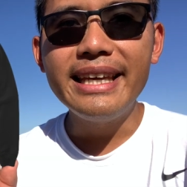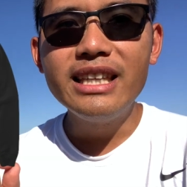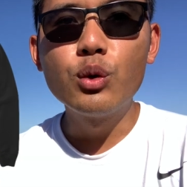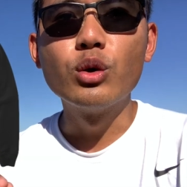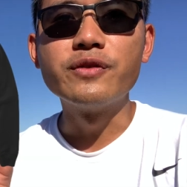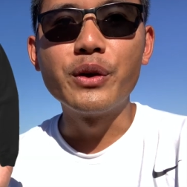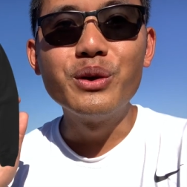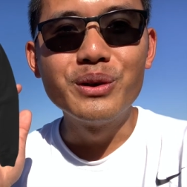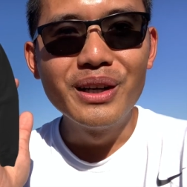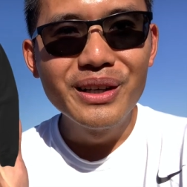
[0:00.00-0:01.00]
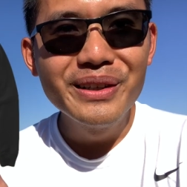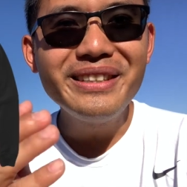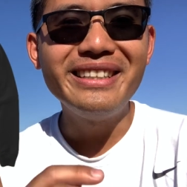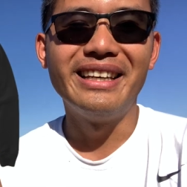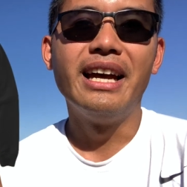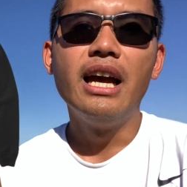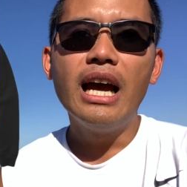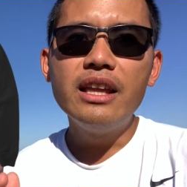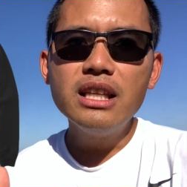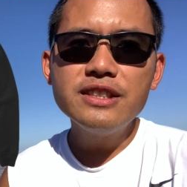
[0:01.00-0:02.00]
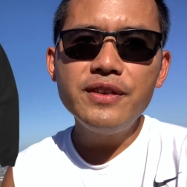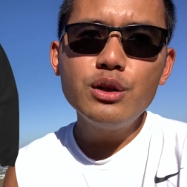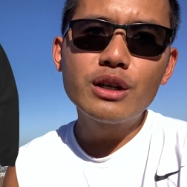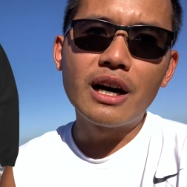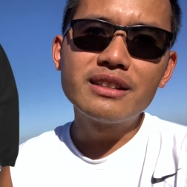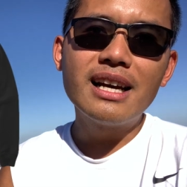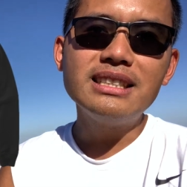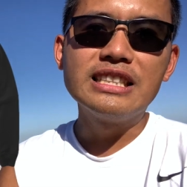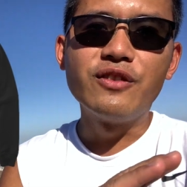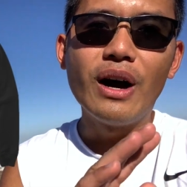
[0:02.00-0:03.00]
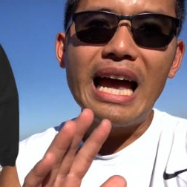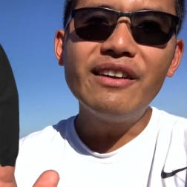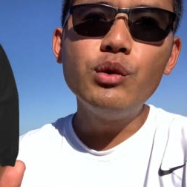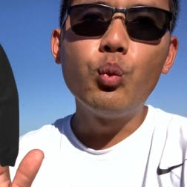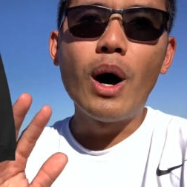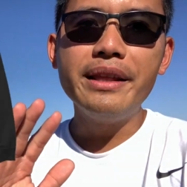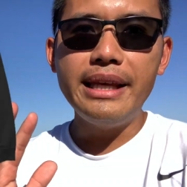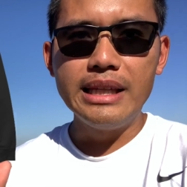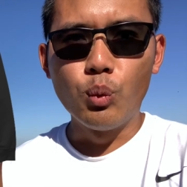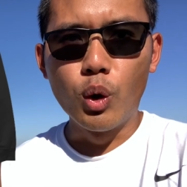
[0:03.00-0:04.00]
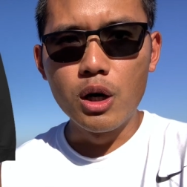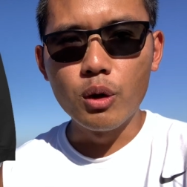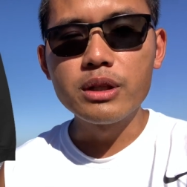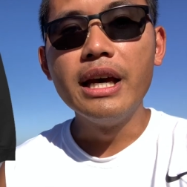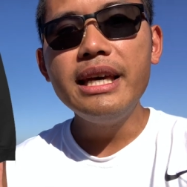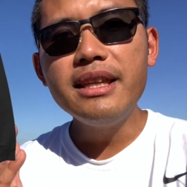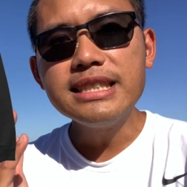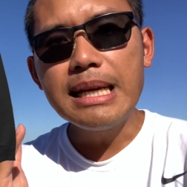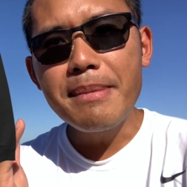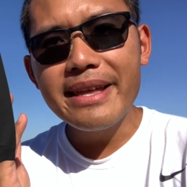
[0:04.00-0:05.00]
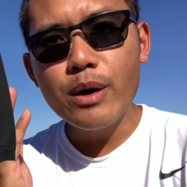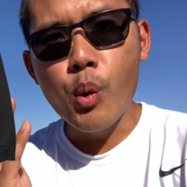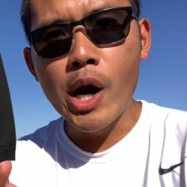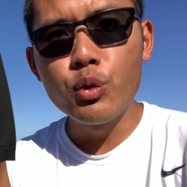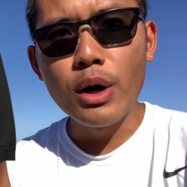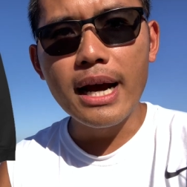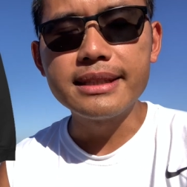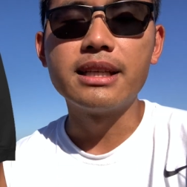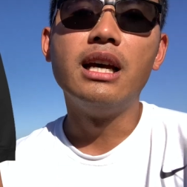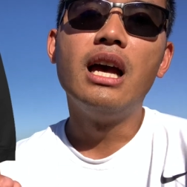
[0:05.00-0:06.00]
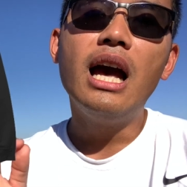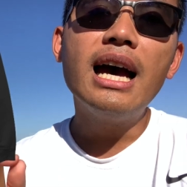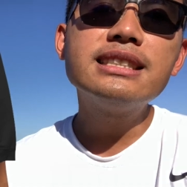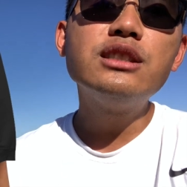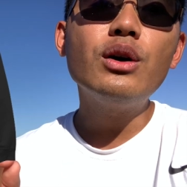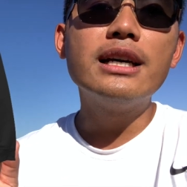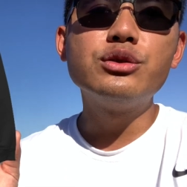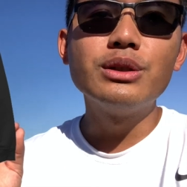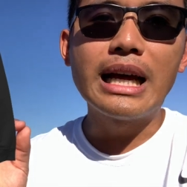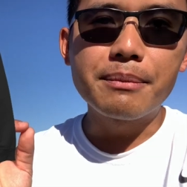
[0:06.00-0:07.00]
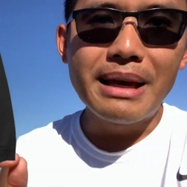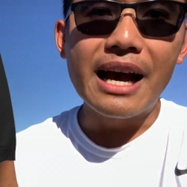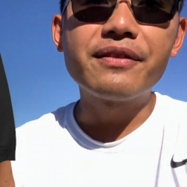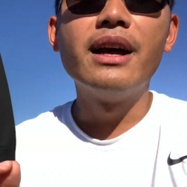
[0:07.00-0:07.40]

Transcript: integrals for you hoodie. And this video contest is for everyone in the world. It doesn't matter where you are at, as long as you like math.